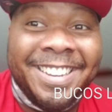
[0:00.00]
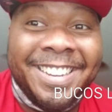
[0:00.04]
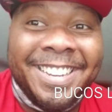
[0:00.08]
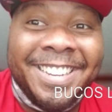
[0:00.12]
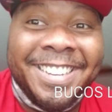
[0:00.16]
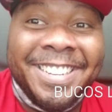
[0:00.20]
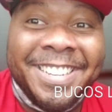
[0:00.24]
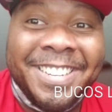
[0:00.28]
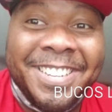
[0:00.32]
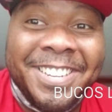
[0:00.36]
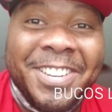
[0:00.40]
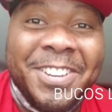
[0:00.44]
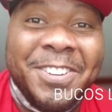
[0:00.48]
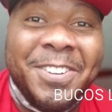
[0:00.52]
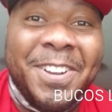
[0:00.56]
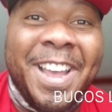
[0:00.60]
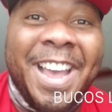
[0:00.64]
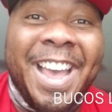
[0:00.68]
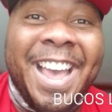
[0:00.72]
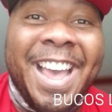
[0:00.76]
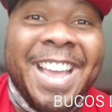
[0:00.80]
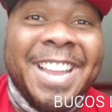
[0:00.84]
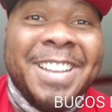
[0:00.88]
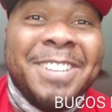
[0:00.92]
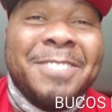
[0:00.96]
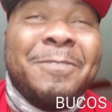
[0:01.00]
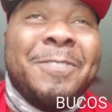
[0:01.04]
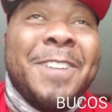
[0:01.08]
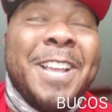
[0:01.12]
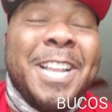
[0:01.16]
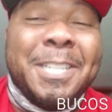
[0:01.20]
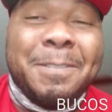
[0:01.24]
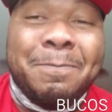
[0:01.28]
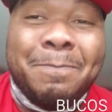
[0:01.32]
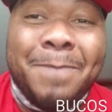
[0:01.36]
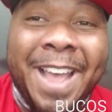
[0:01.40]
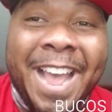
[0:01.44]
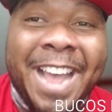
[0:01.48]
You had
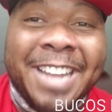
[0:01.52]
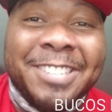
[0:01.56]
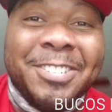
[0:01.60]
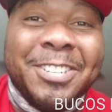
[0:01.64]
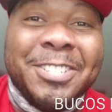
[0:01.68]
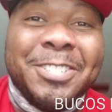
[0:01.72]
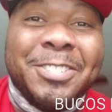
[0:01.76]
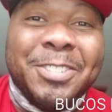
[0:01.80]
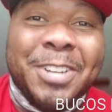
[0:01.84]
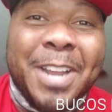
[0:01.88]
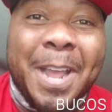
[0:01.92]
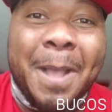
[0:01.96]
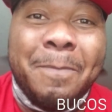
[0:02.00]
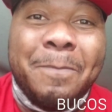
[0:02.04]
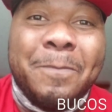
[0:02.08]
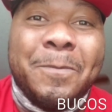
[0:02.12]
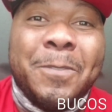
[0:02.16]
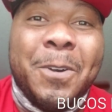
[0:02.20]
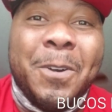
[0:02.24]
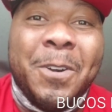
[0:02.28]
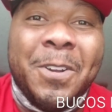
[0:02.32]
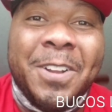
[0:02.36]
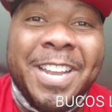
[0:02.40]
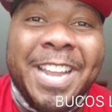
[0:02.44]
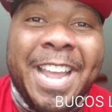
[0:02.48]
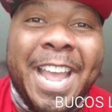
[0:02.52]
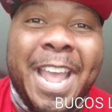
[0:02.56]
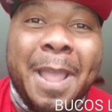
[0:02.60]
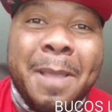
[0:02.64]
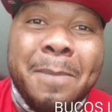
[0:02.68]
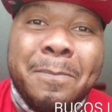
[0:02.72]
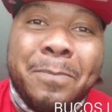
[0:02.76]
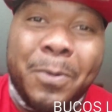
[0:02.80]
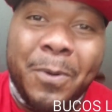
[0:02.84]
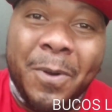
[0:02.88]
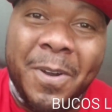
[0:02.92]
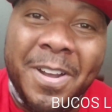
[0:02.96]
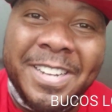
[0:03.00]
Fitzpatrick drop 48
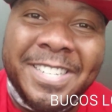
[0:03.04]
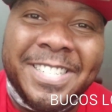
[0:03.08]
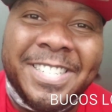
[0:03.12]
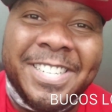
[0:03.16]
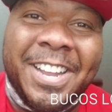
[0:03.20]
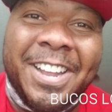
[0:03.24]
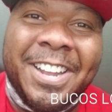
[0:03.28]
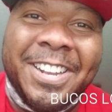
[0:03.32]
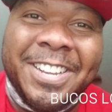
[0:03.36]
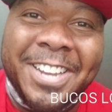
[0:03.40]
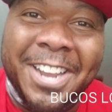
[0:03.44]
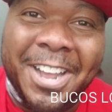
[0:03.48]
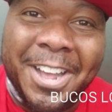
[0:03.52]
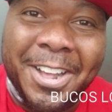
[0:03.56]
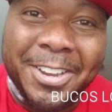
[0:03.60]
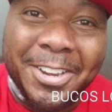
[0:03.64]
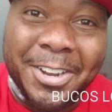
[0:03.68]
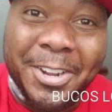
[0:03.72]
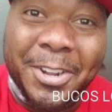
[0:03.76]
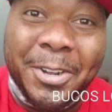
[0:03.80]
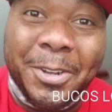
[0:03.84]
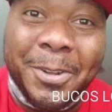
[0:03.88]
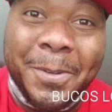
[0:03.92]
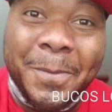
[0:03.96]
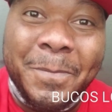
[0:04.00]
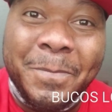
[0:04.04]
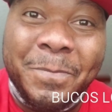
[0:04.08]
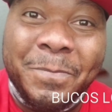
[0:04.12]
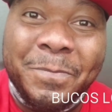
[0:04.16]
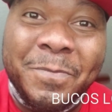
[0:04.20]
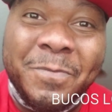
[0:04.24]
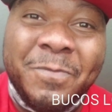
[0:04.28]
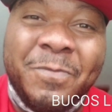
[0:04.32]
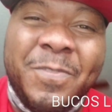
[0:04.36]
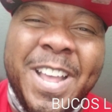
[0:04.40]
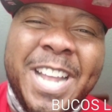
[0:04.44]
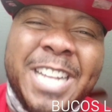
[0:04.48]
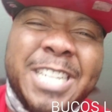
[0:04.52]
points on y'all, though.
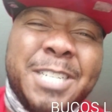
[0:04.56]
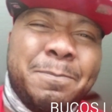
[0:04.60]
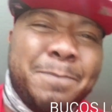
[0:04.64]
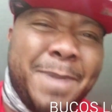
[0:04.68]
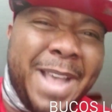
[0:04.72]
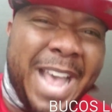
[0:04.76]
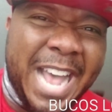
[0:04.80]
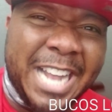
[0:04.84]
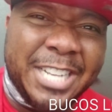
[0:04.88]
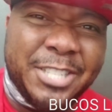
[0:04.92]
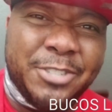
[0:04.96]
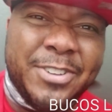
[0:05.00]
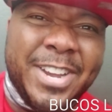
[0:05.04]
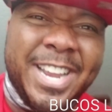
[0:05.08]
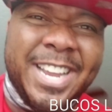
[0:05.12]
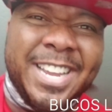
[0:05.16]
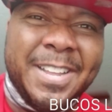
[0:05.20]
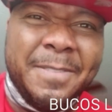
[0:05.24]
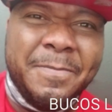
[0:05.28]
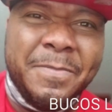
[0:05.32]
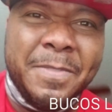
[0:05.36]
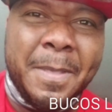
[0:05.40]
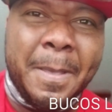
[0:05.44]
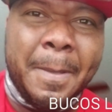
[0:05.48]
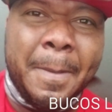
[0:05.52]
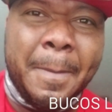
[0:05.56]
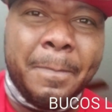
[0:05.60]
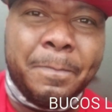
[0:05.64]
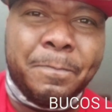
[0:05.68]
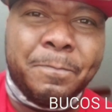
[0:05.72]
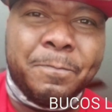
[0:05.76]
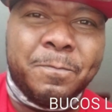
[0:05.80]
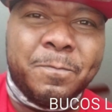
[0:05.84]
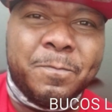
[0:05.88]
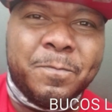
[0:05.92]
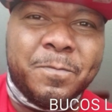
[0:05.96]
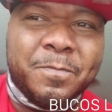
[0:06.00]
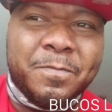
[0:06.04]
Fitzpatrick?
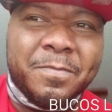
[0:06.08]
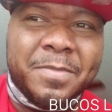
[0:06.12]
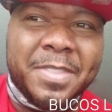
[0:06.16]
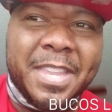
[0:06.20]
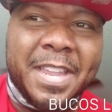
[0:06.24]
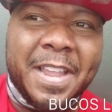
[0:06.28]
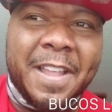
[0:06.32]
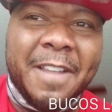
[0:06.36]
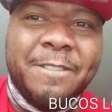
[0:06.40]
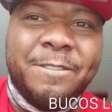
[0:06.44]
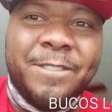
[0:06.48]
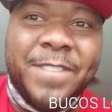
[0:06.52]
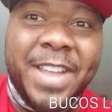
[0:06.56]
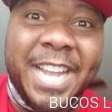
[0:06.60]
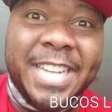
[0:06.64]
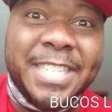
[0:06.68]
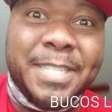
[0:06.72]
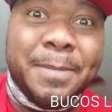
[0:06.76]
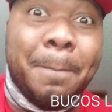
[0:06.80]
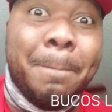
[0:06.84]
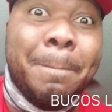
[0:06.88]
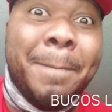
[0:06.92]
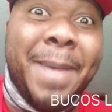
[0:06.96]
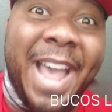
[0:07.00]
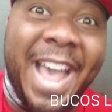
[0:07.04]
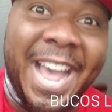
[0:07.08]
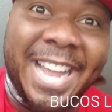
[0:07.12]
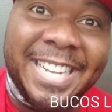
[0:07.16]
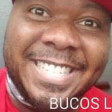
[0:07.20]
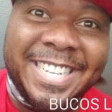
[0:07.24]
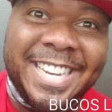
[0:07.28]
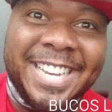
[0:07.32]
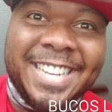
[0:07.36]
Fitzmagic?